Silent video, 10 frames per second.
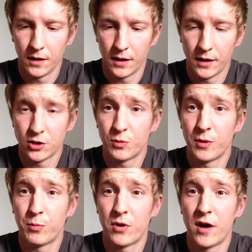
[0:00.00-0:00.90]
it's going
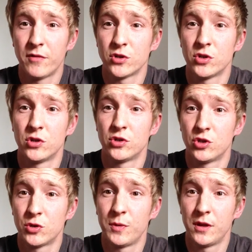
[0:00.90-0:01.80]
to be private, so it's
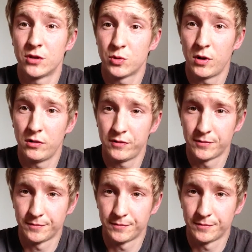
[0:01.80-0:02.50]
just going to be the 12